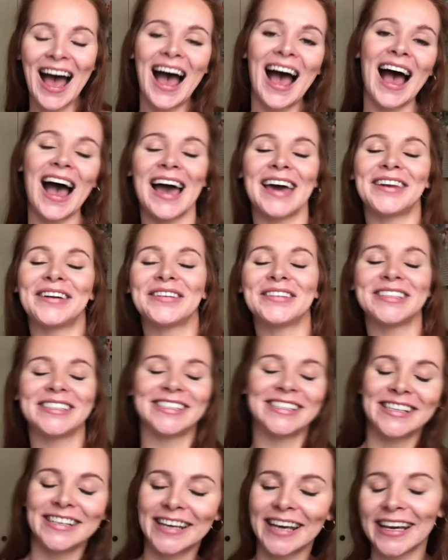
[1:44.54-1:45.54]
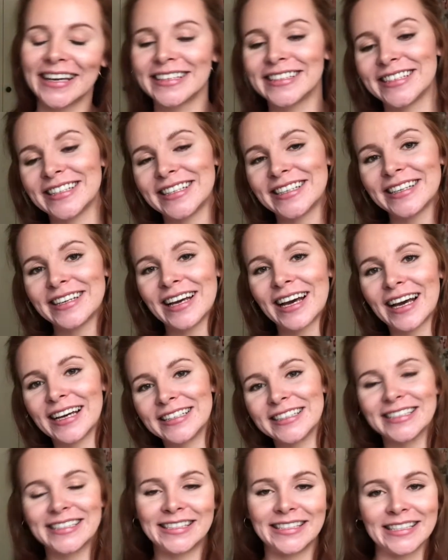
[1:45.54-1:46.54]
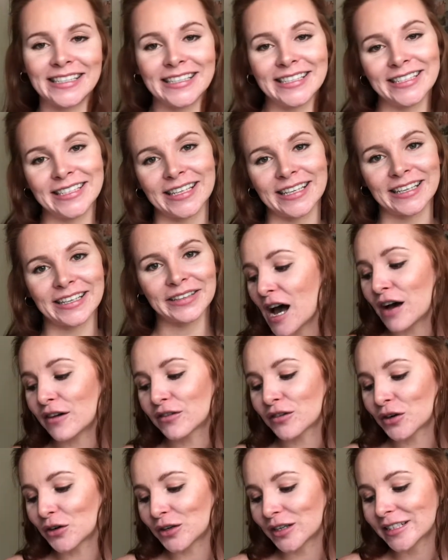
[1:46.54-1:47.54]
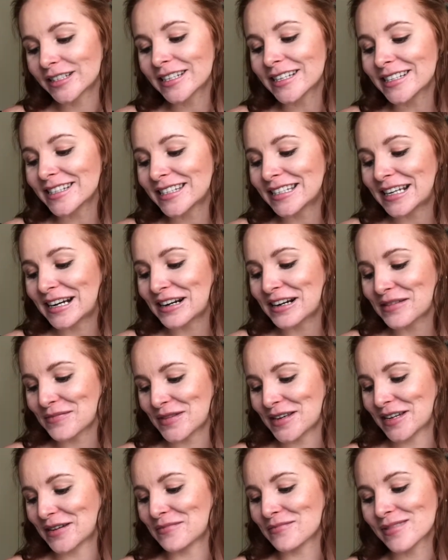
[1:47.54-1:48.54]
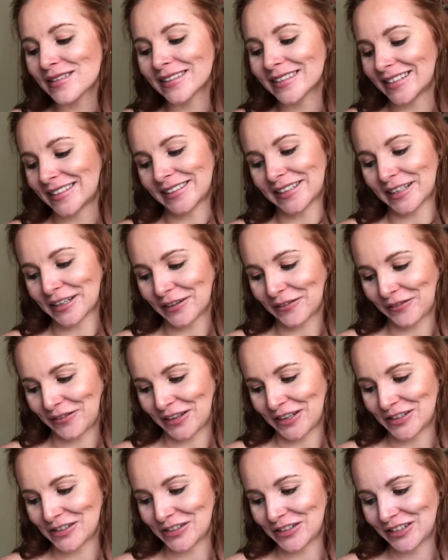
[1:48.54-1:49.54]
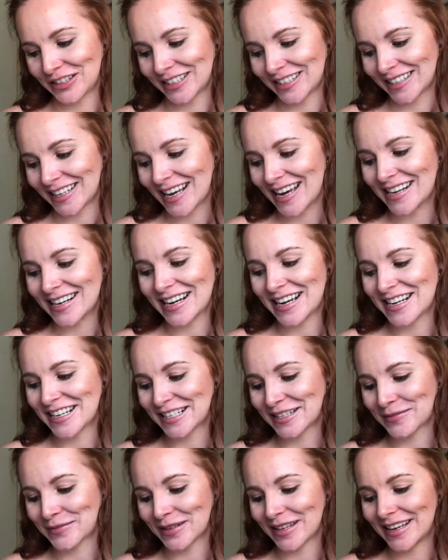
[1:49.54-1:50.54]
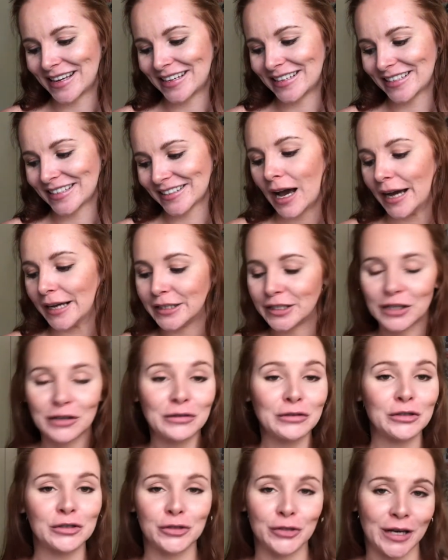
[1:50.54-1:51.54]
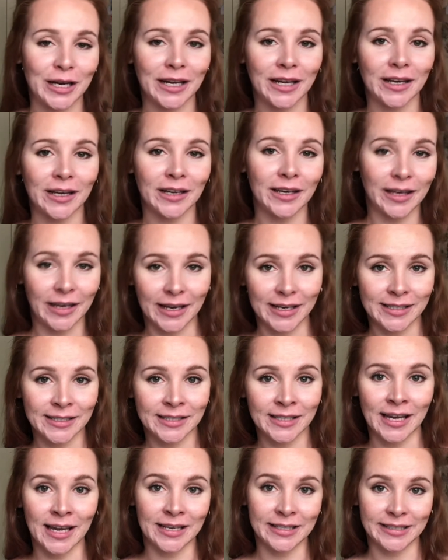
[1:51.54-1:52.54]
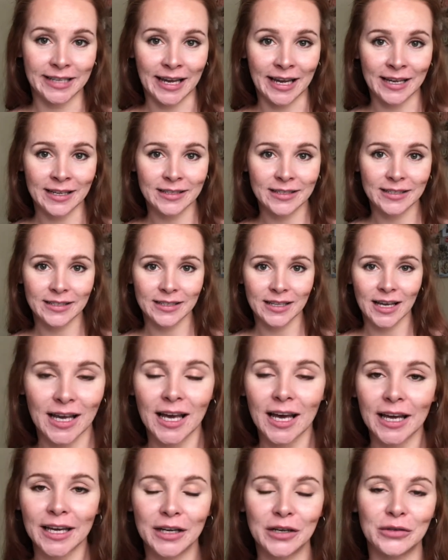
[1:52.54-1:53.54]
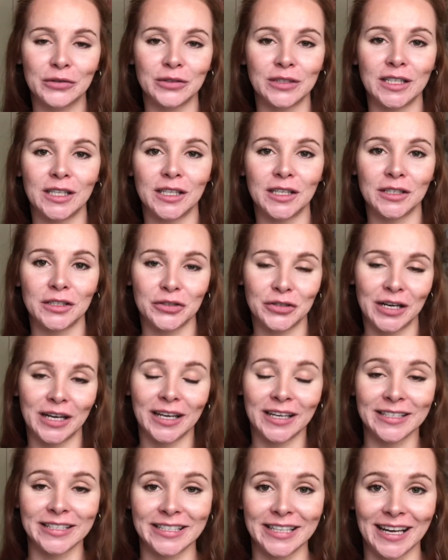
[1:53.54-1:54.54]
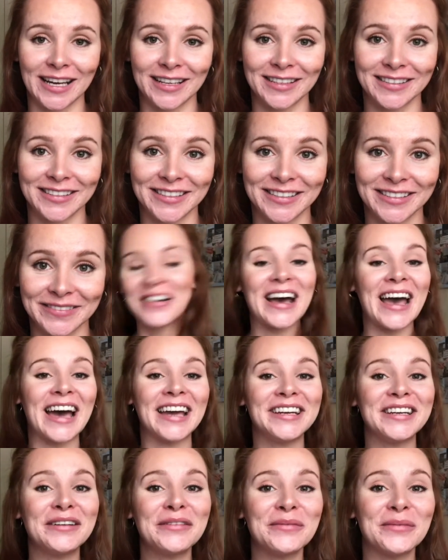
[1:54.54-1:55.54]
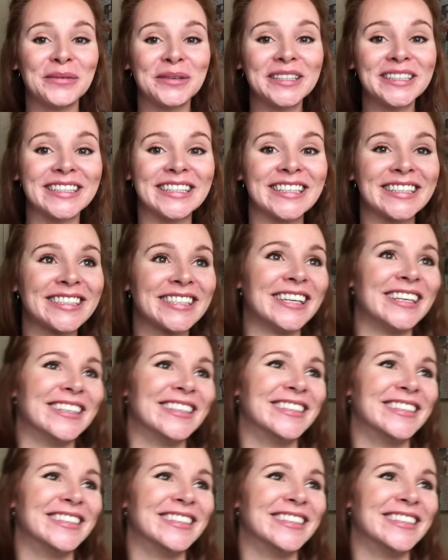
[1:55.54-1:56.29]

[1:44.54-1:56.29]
I don't DKD, I just DD. Of course he stared at me completely confused and I explained, "I don't drink, kiss, and dance. I only drink and dance." And it worked!